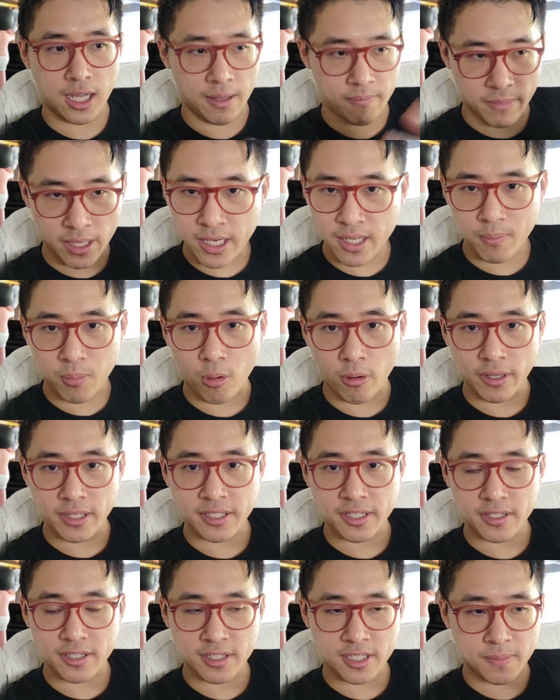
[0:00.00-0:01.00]
at many
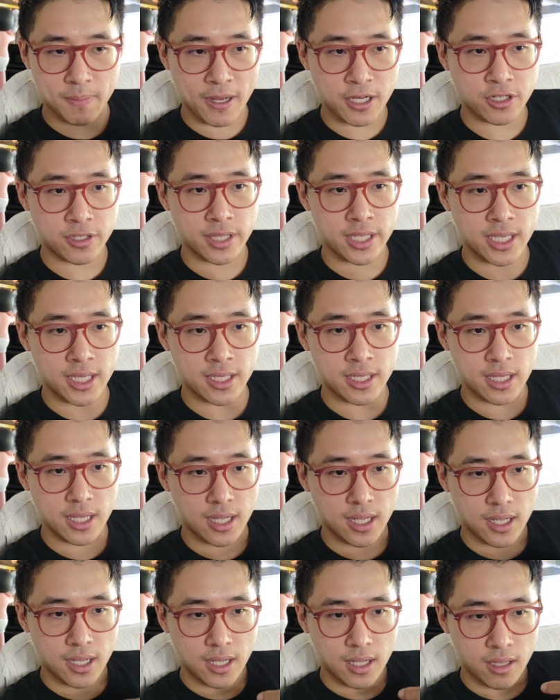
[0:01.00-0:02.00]
points, especially
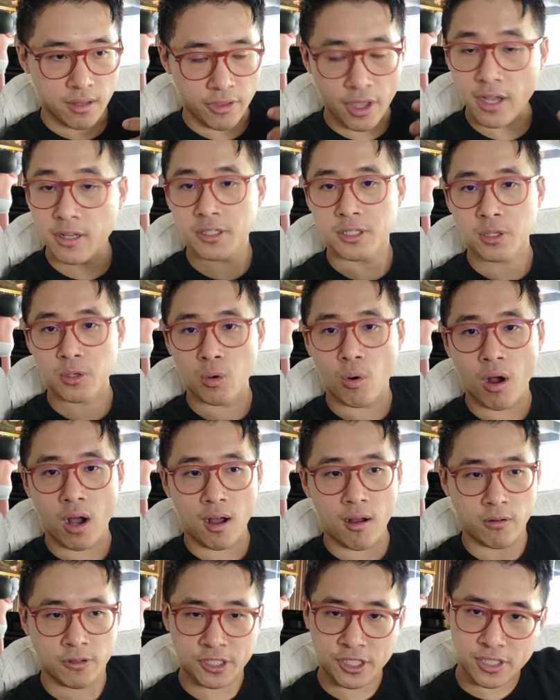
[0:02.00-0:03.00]
those who
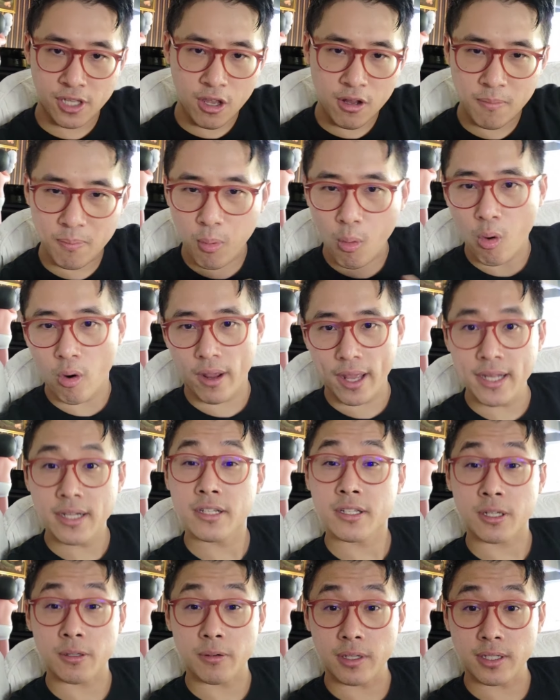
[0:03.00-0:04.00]
are so bought
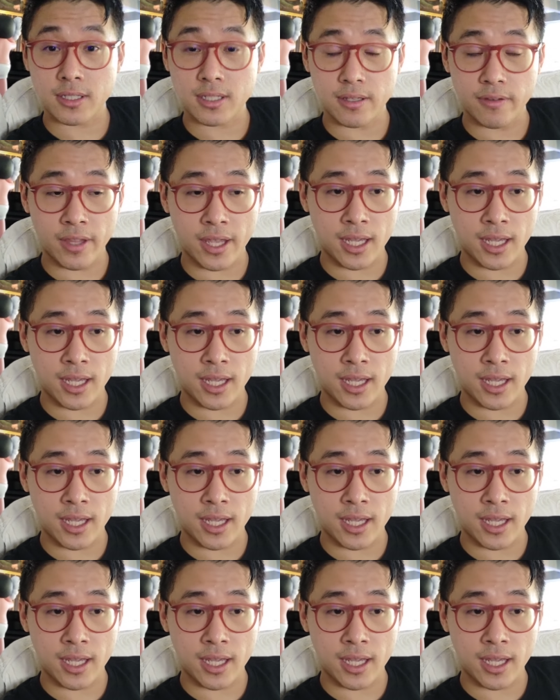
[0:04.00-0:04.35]
into it.